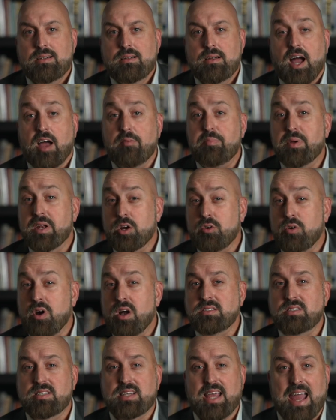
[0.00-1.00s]
I've been
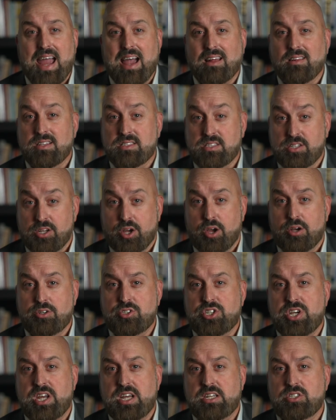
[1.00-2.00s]
across countless
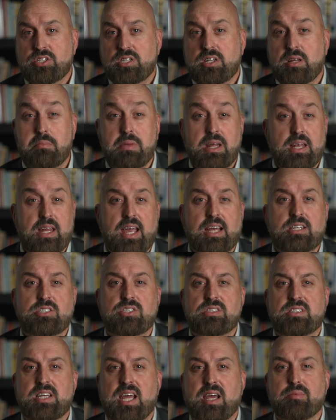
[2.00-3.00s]
negotiation and
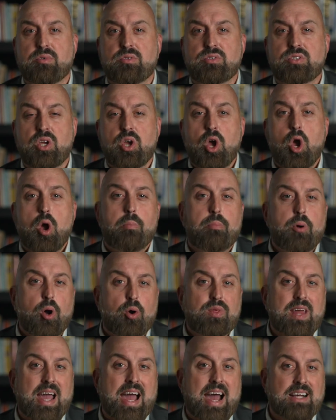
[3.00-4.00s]
mediation tables,
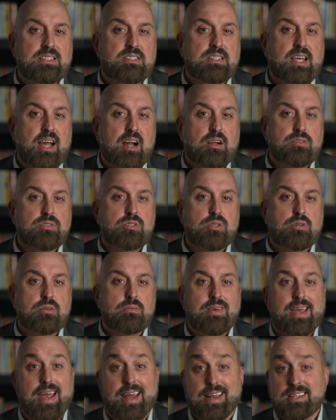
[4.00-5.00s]
both as
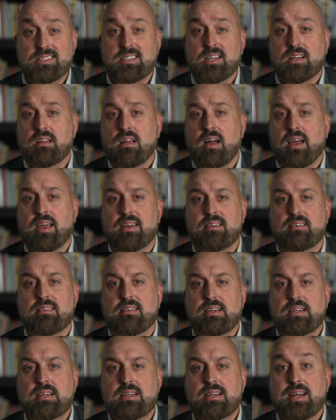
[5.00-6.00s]
counsel and as a client.
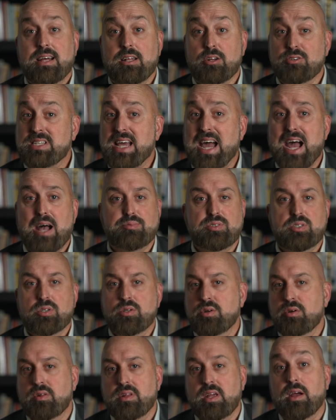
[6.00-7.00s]
There's
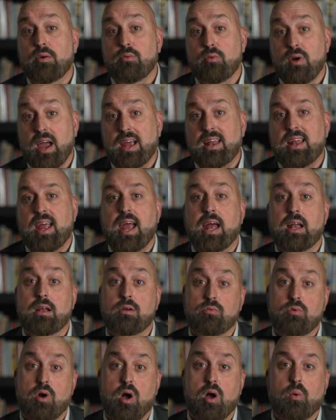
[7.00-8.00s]
absolutely a right and a
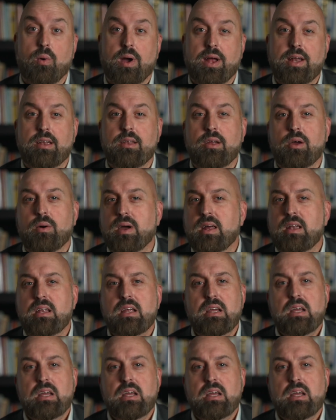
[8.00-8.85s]
wrong way to do it,